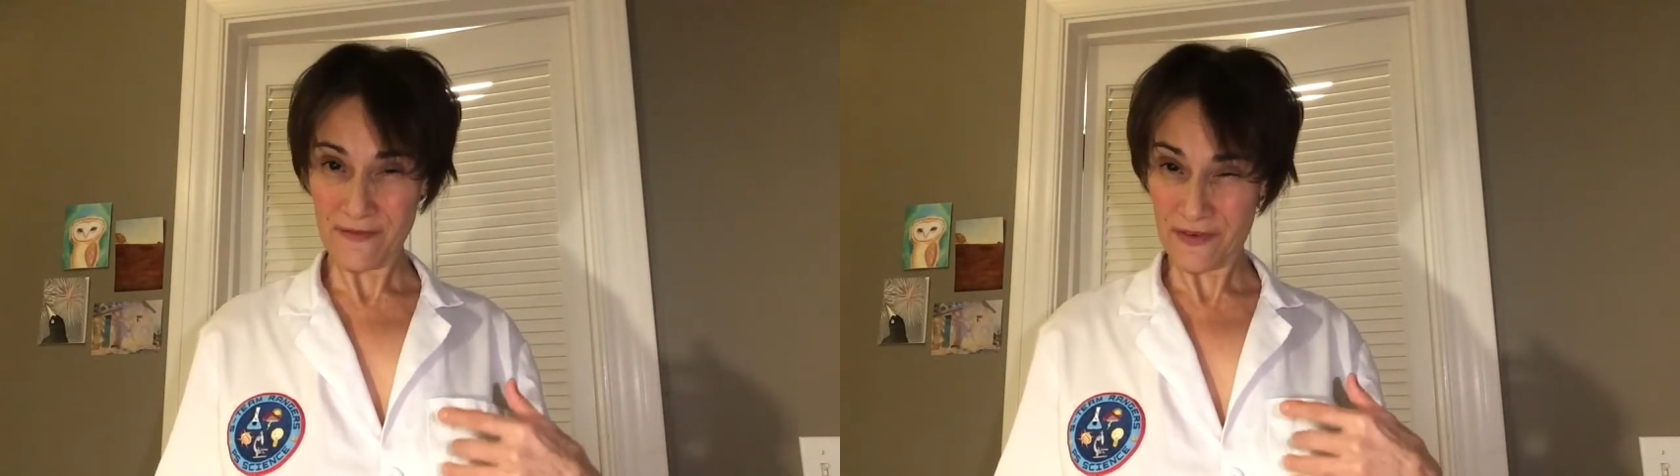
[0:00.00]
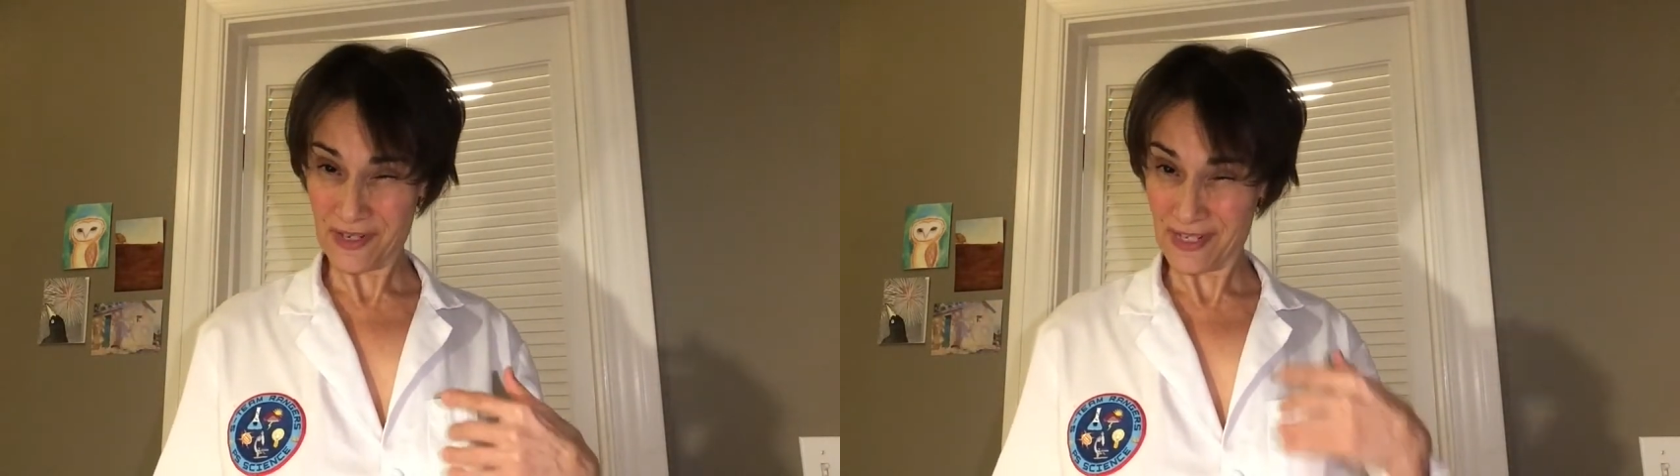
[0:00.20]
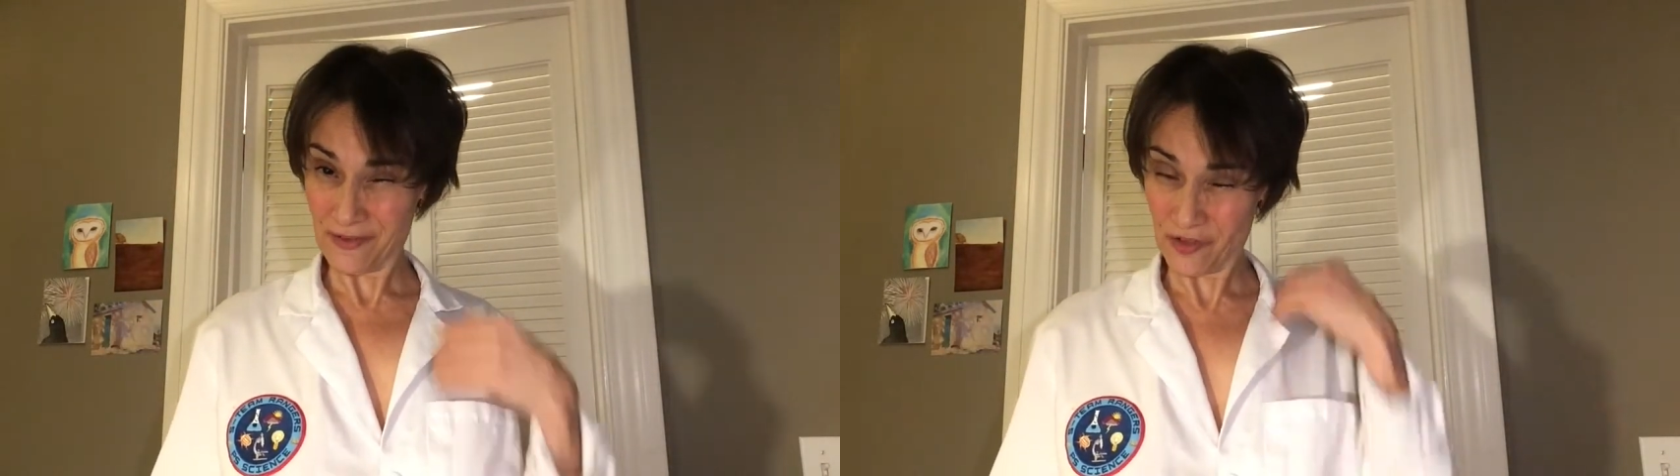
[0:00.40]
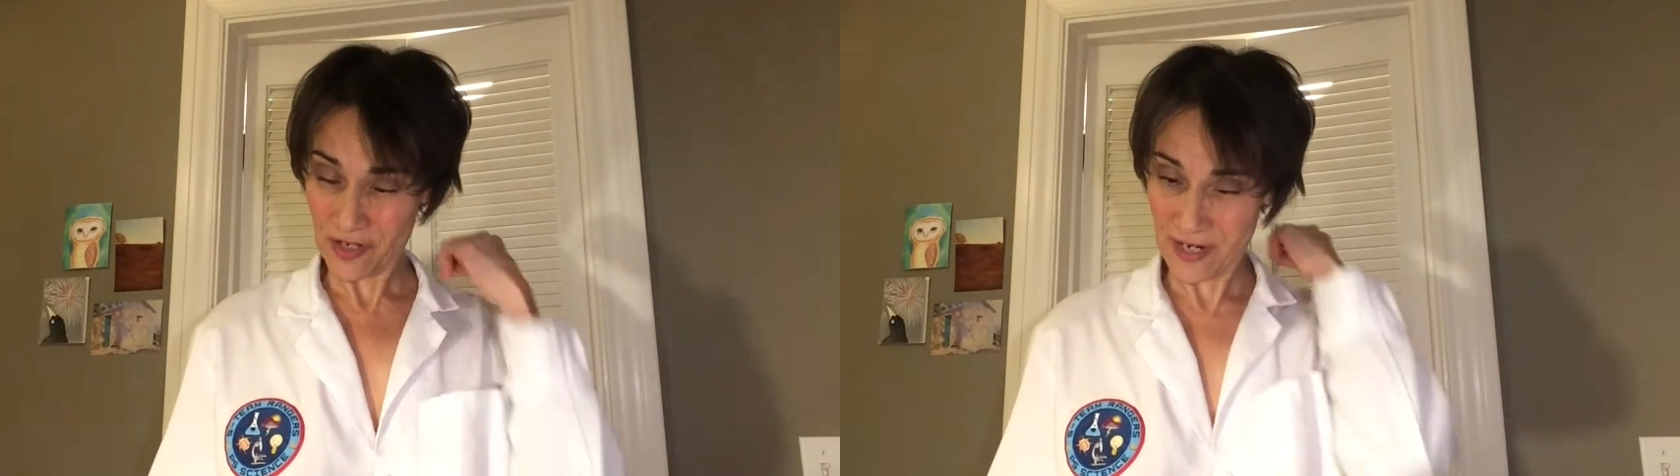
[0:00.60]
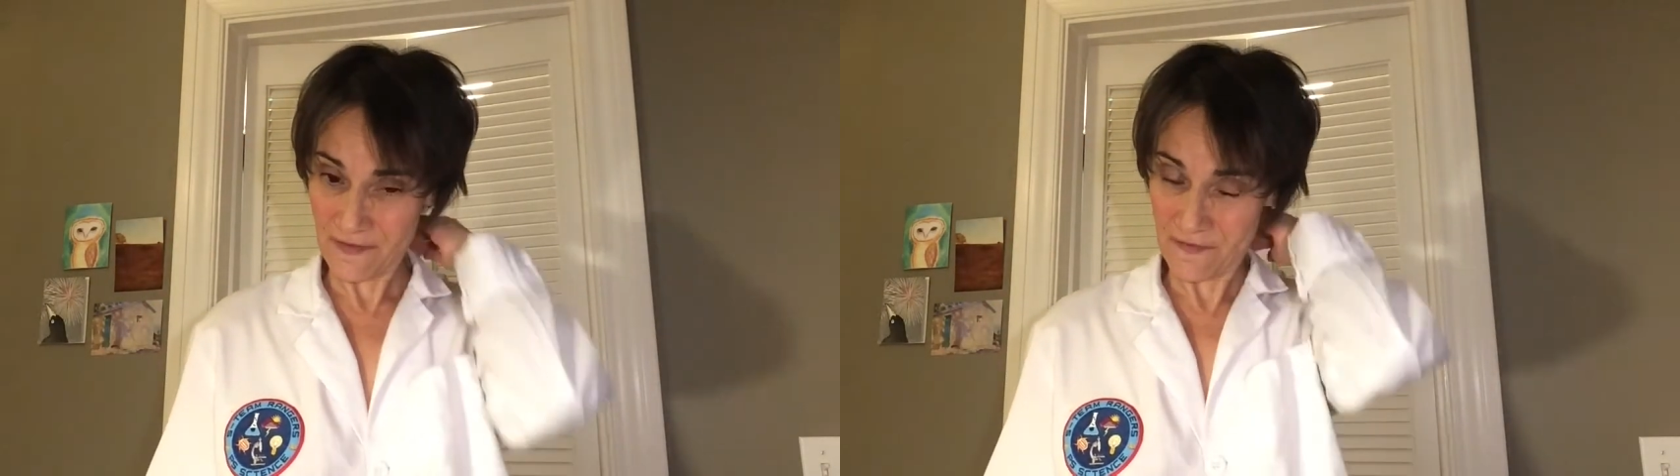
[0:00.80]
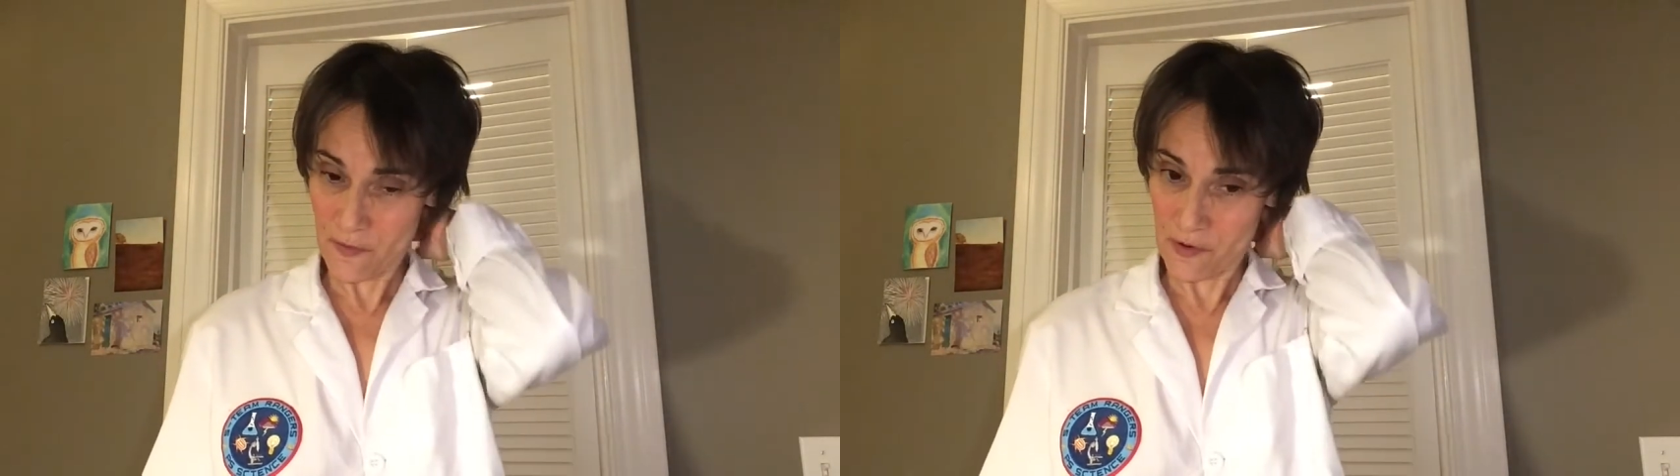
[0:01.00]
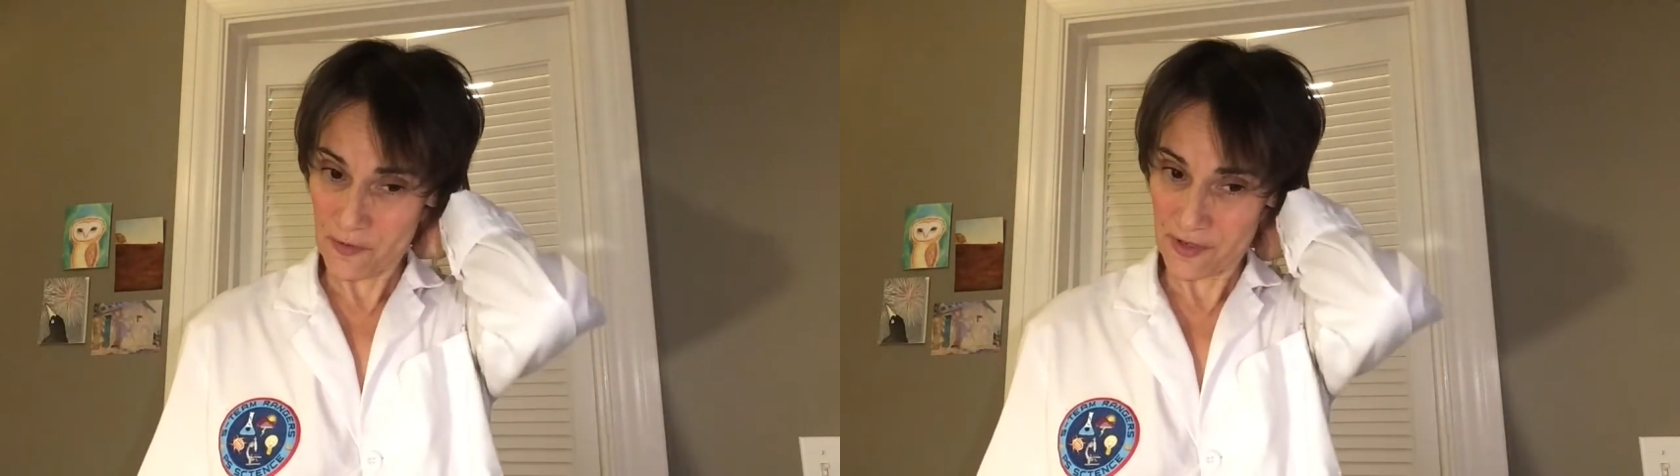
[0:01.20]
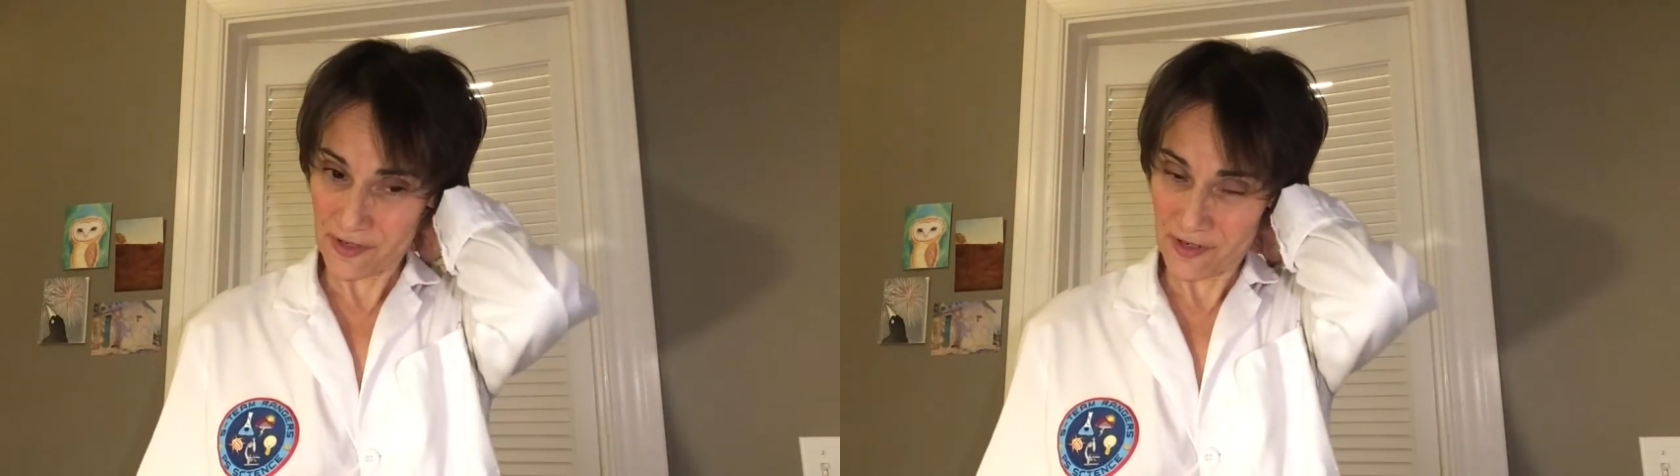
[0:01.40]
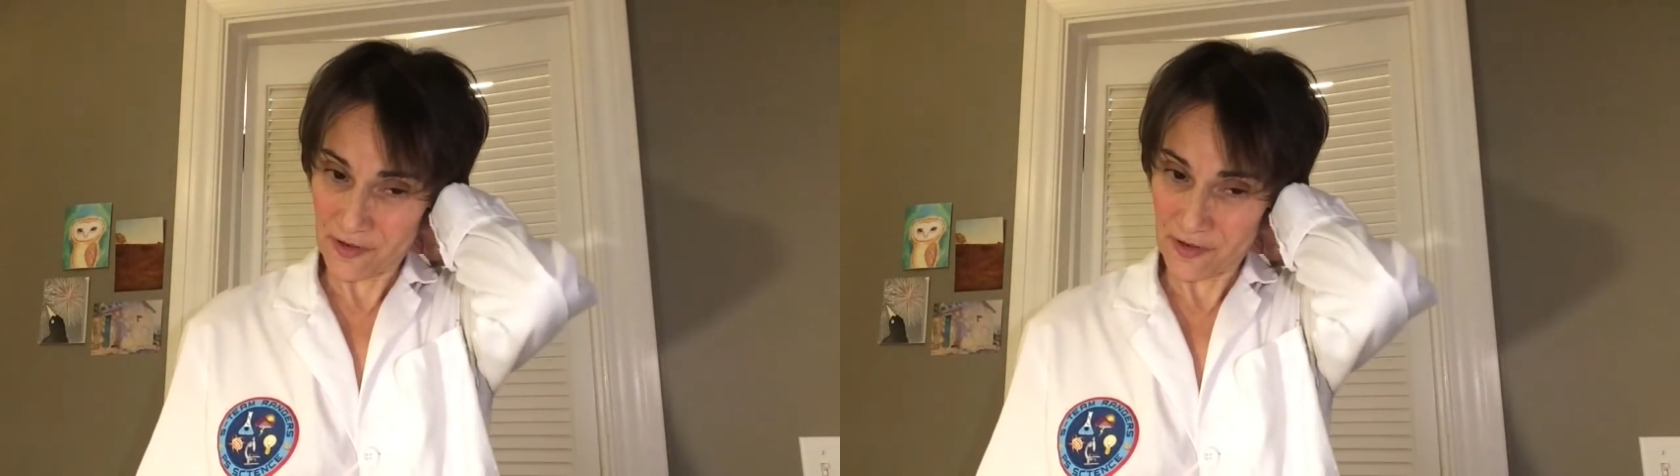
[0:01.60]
if you tilt your head forward,